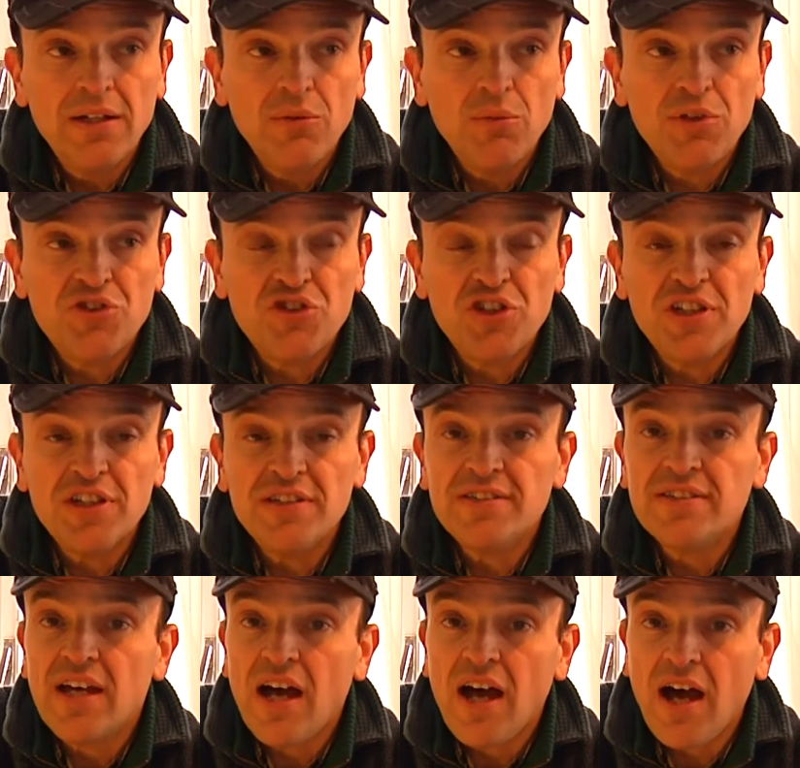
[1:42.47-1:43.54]
which
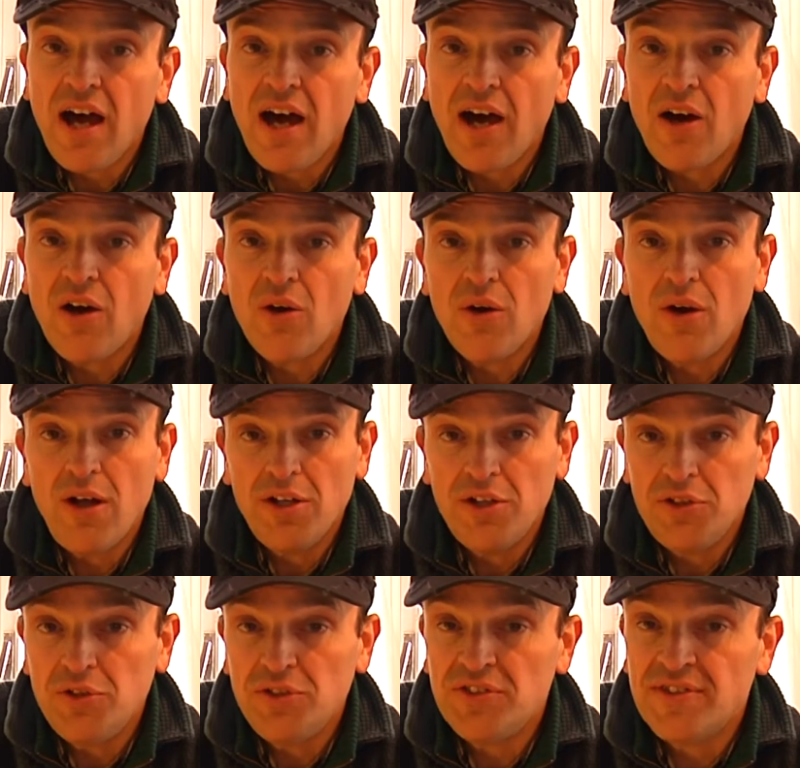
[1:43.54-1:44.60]
is how
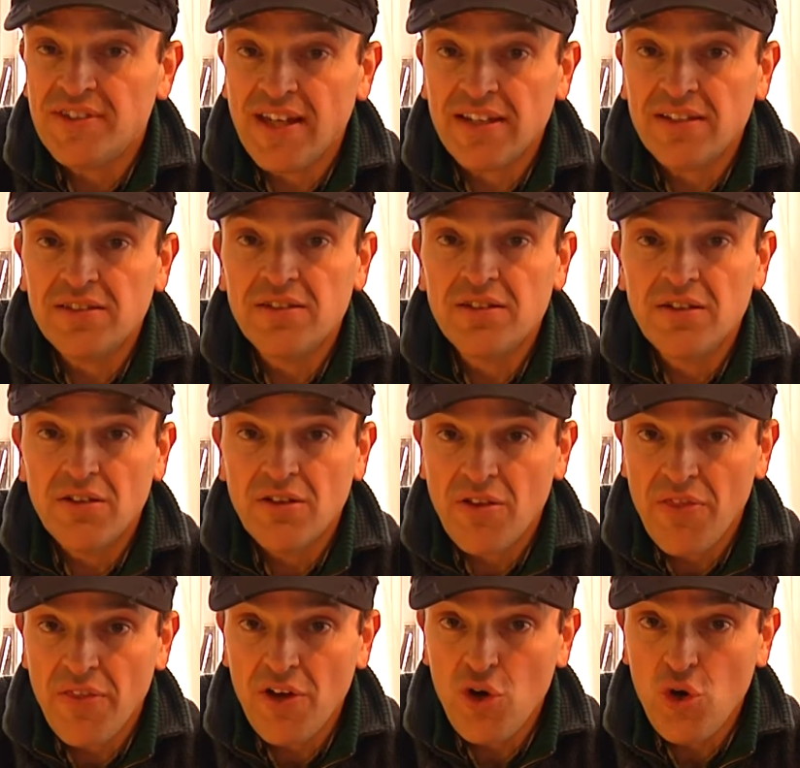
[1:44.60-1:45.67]
to set
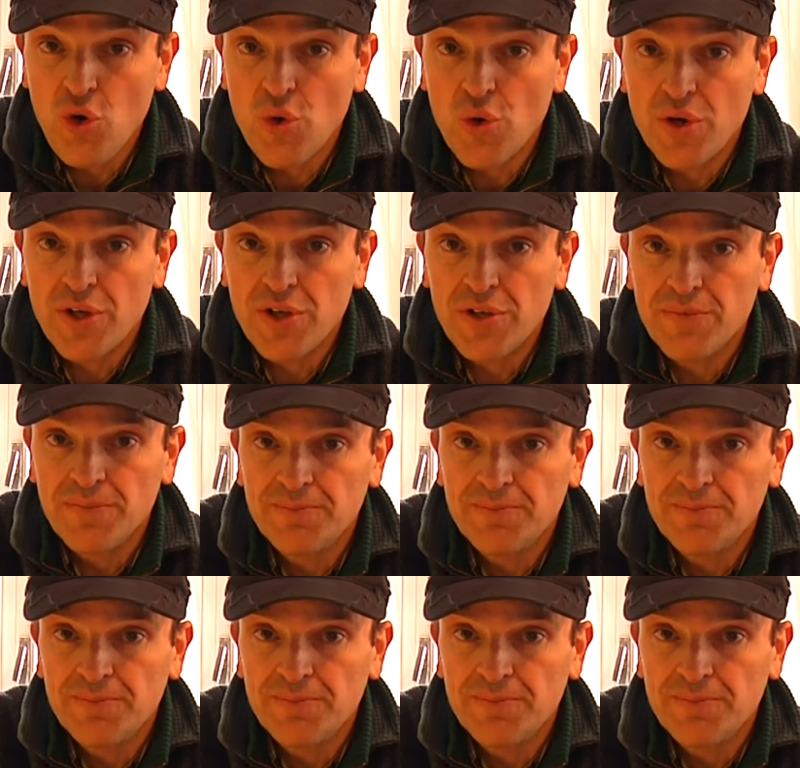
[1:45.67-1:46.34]
the hook.